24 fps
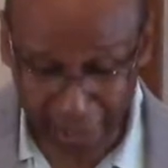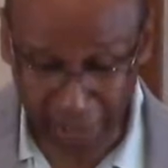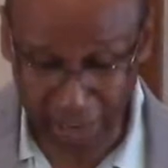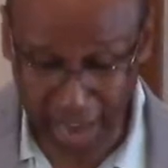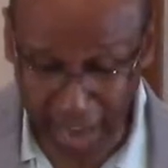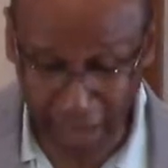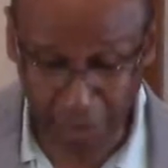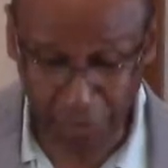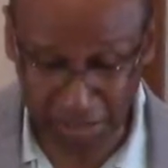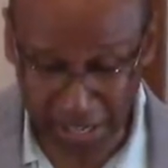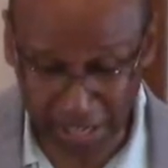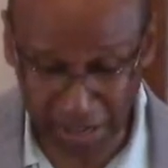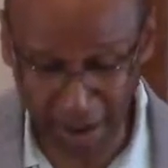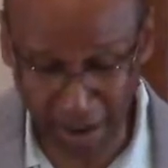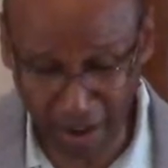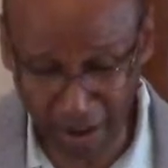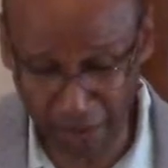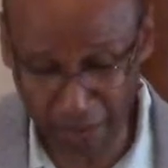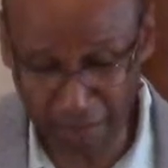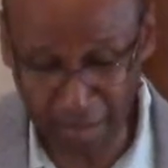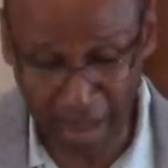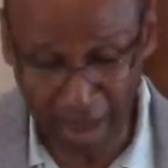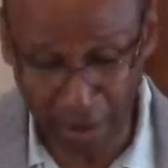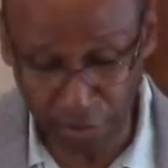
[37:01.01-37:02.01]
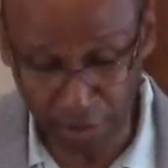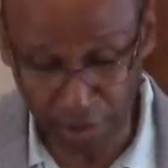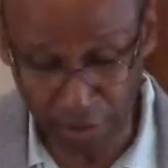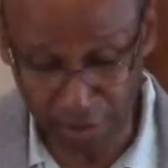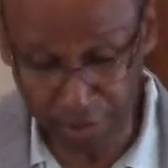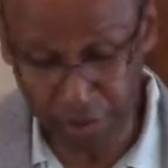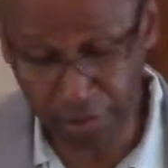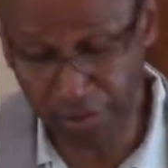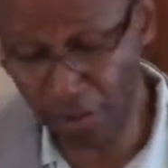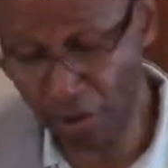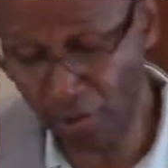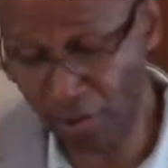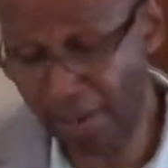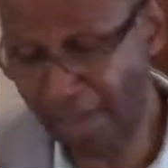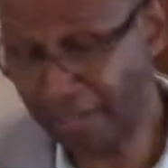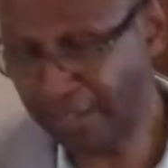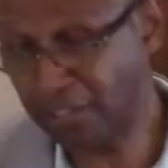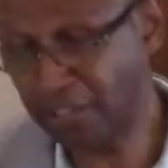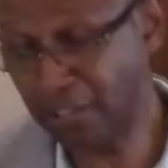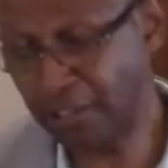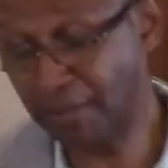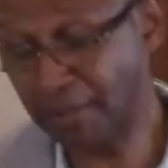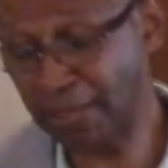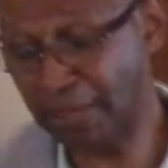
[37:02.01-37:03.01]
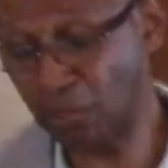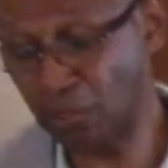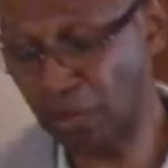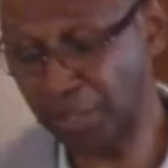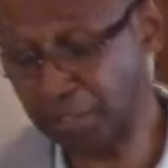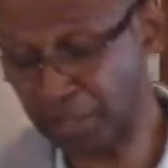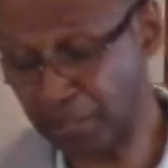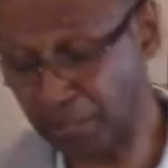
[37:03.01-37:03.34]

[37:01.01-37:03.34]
how do we know? You, you, know what? You know what? One of the,